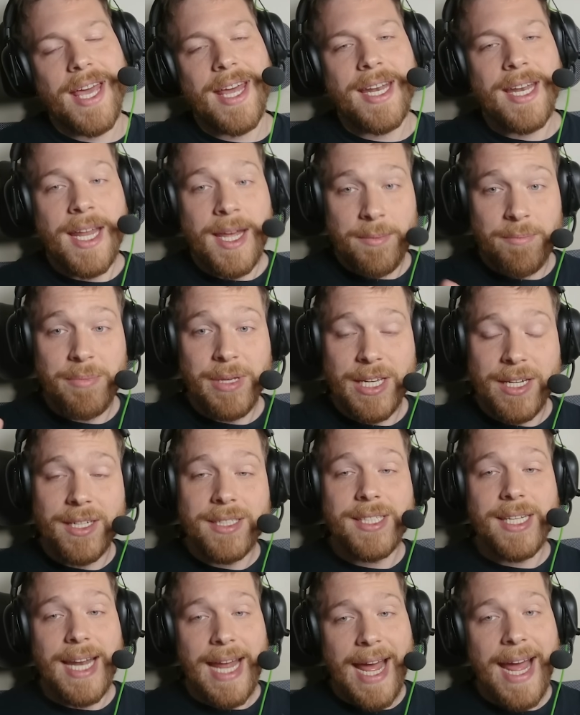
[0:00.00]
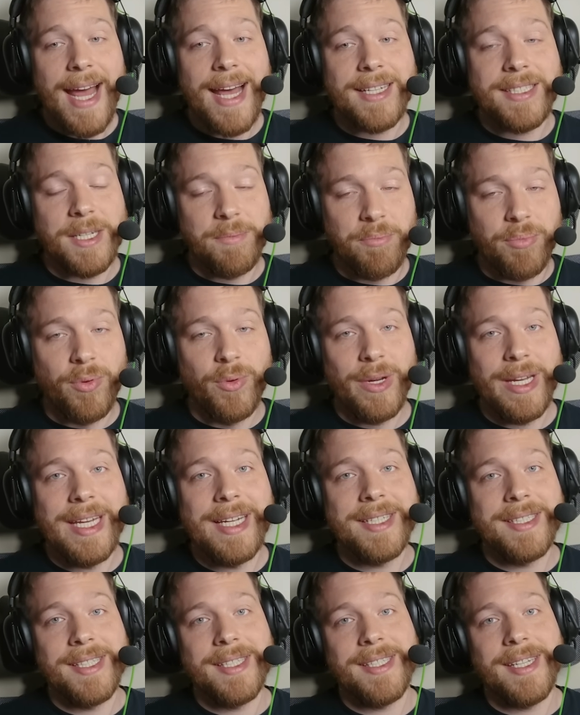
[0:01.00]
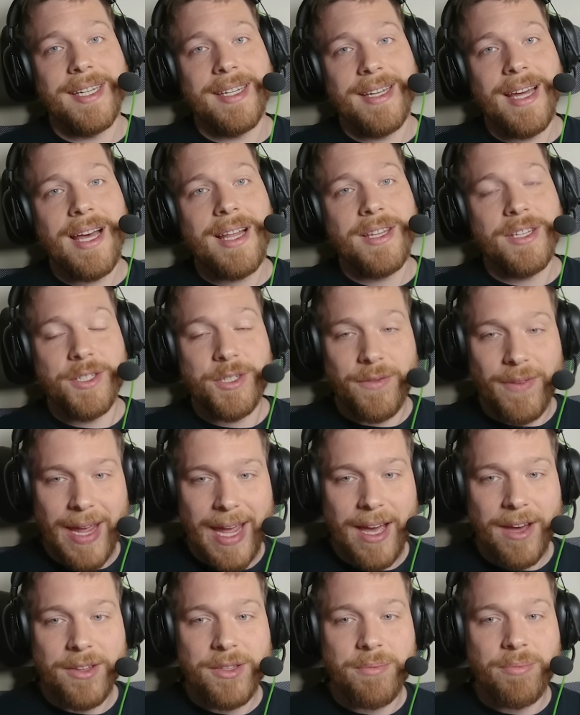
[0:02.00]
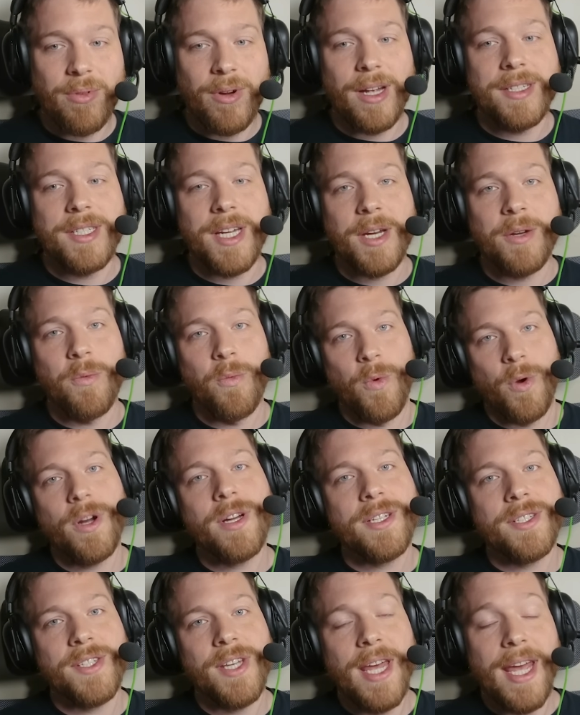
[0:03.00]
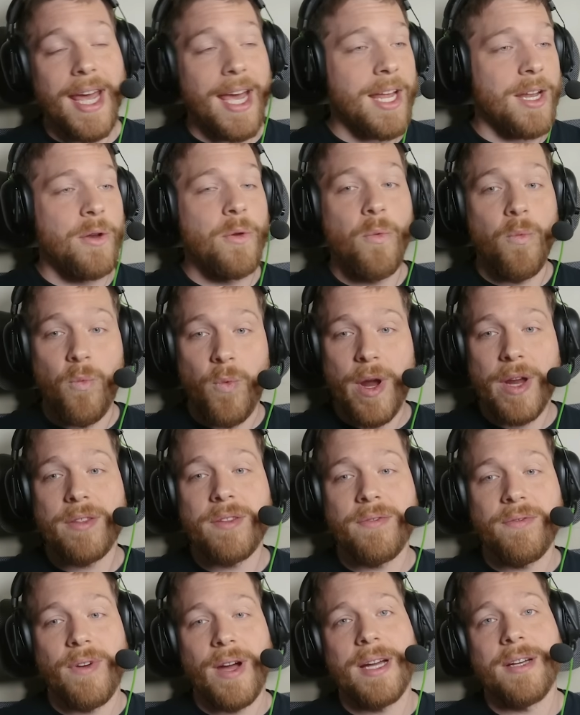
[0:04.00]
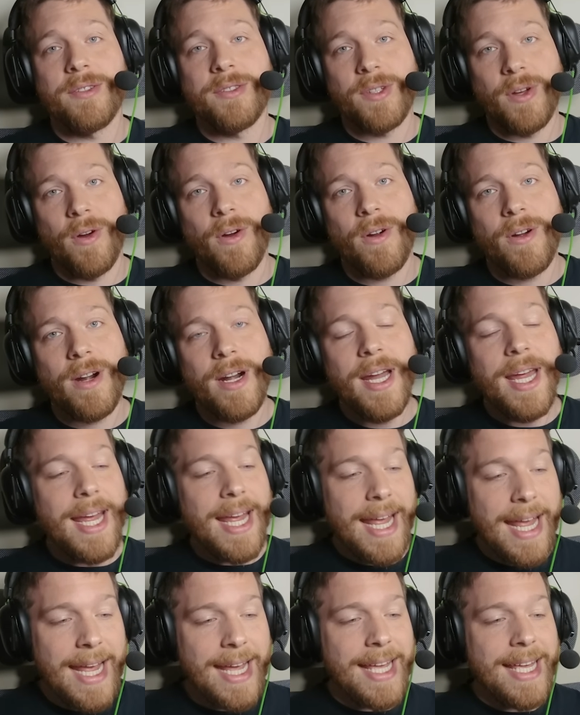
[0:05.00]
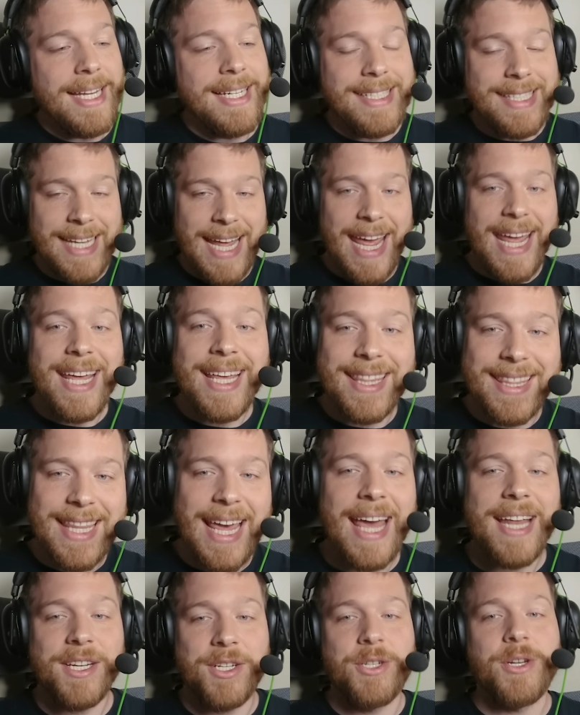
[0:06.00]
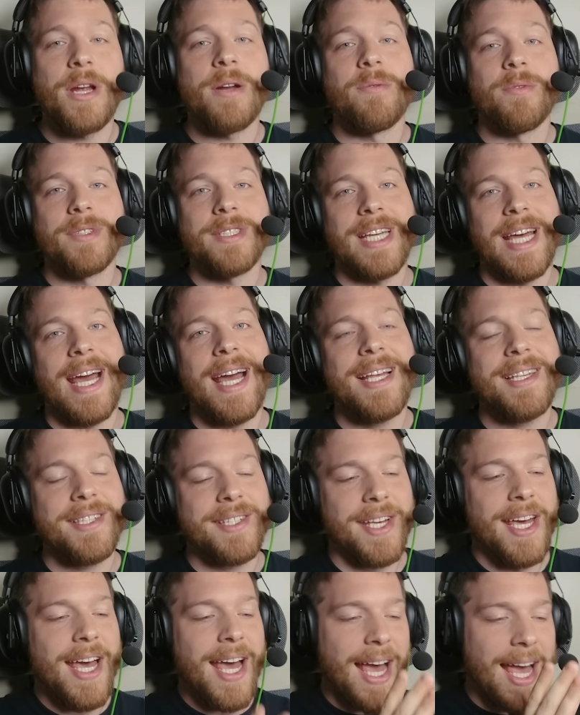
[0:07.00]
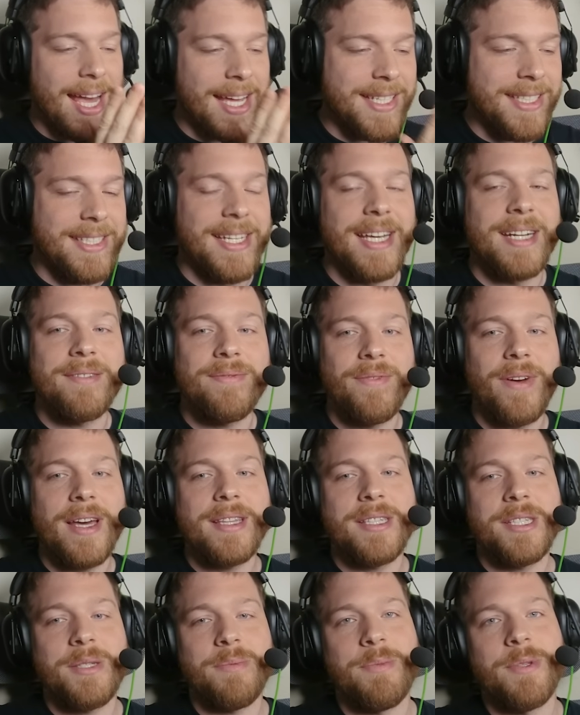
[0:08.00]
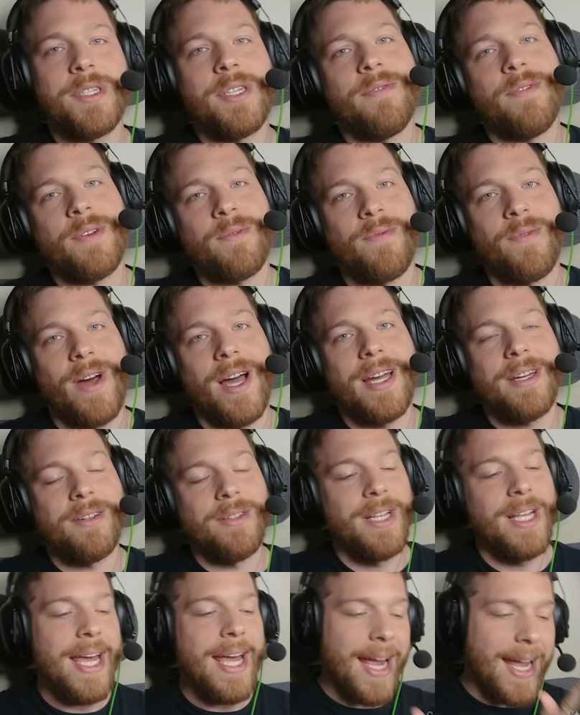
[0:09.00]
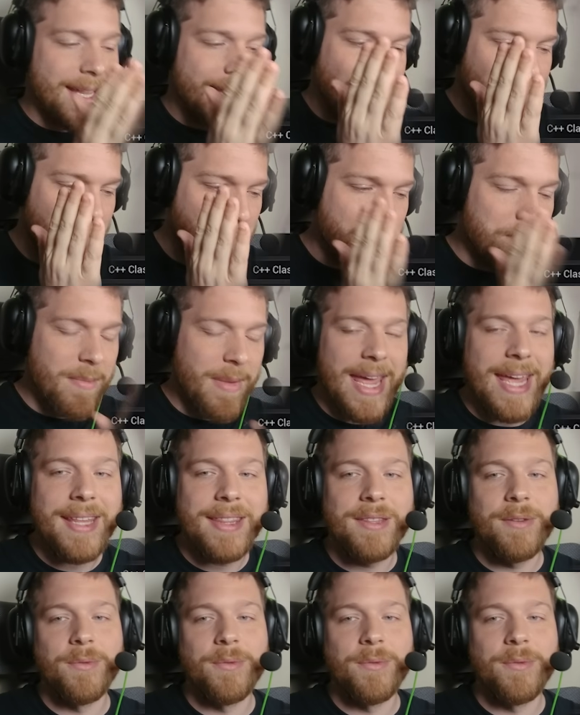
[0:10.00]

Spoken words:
And because it has a pre existing knowledge of how the project works and where the files are, it can take that general task, identify the specific file, and then make the